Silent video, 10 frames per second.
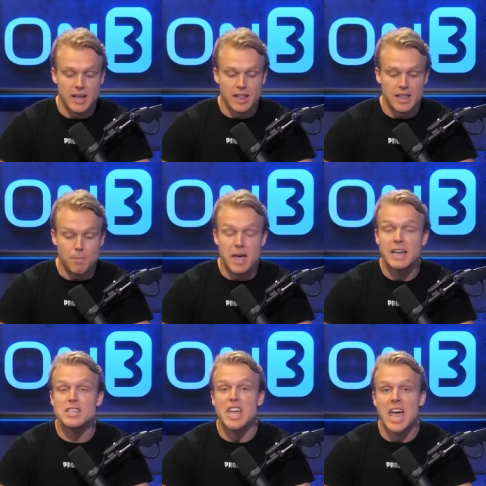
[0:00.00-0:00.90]
The
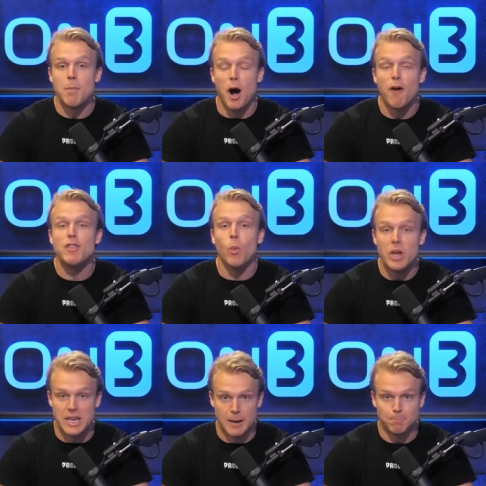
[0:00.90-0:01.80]
biggest game of the
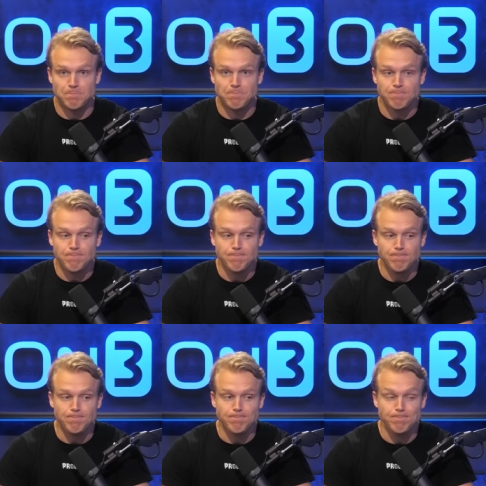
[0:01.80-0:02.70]
weekend,
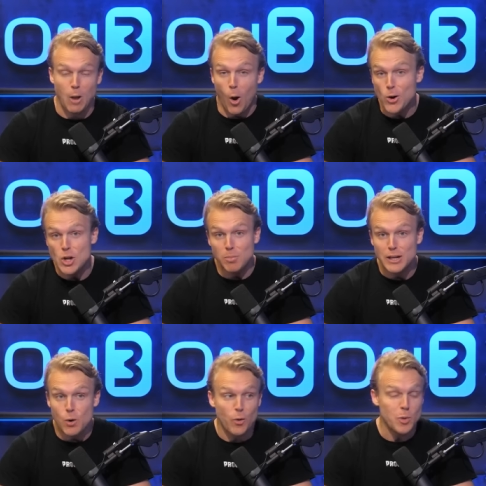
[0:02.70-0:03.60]
arguably
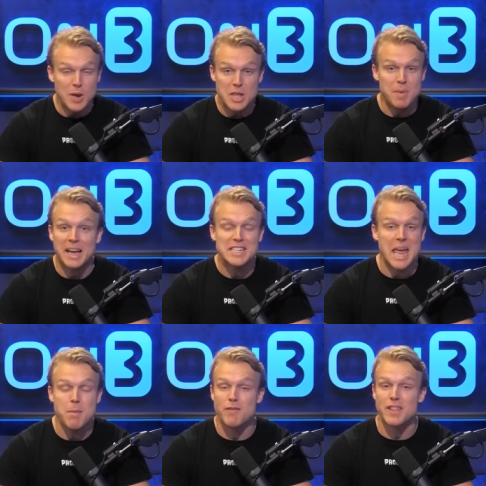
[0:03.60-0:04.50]
going to be the biggest
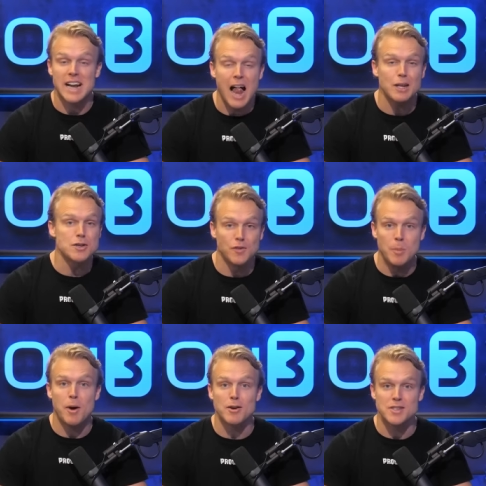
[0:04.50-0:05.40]
game of the college
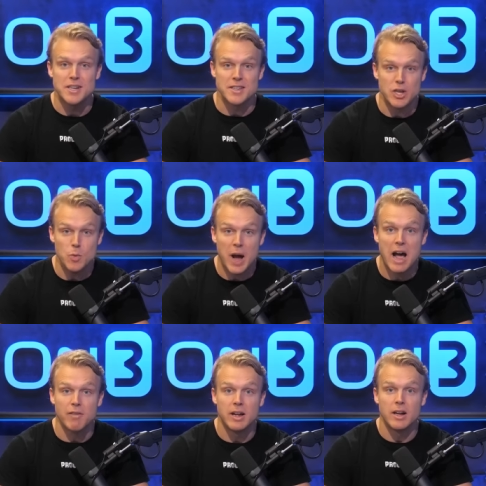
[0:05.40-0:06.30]
football season. You
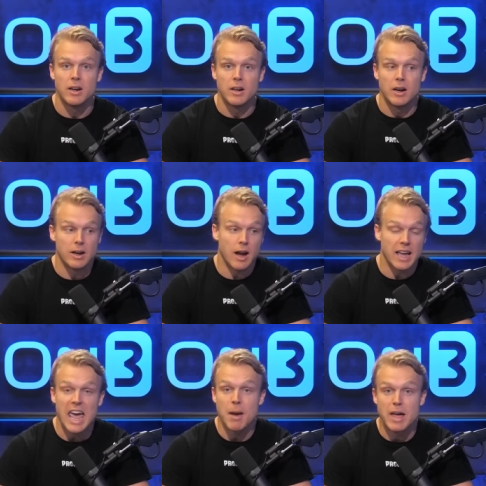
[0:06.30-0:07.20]
have a, a
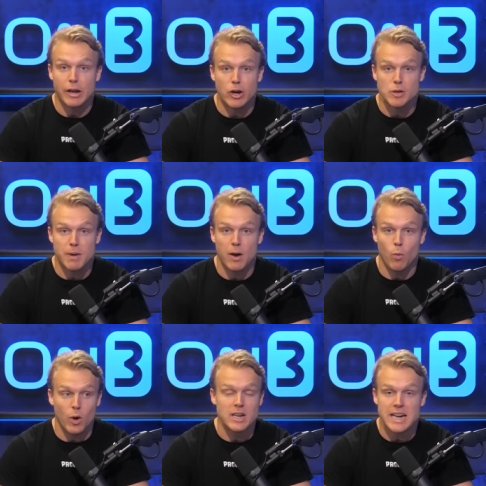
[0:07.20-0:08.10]
game that goes by
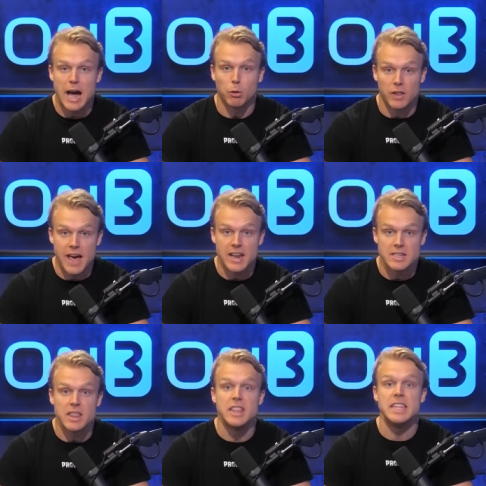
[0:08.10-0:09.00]
one title, and that is
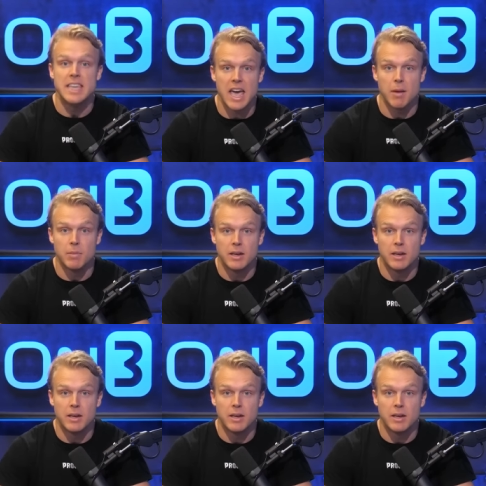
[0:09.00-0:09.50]
the game.